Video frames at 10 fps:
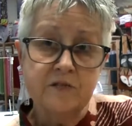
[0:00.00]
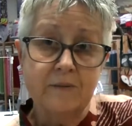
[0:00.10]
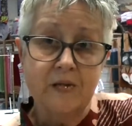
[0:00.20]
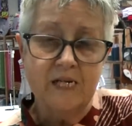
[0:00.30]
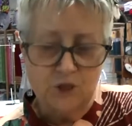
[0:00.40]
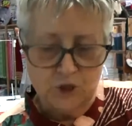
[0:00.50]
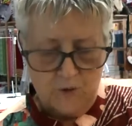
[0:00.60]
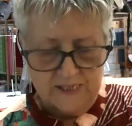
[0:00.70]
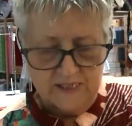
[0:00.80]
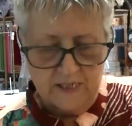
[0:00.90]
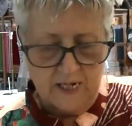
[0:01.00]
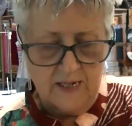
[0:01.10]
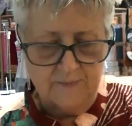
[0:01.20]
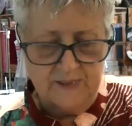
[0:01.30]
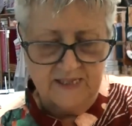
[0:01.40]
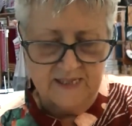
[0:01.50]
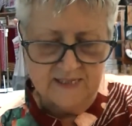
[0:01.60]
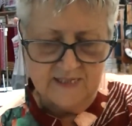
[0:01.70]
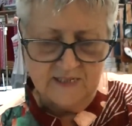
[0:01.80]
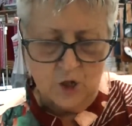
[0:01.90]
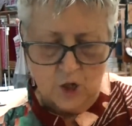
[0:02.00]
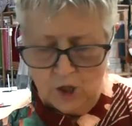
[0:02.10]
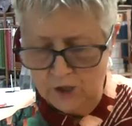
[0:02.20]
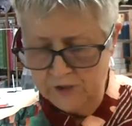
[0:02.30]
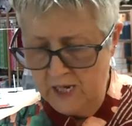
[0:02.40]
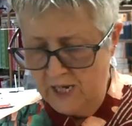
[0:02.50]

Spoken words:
that I'm not showing tonight, but this is called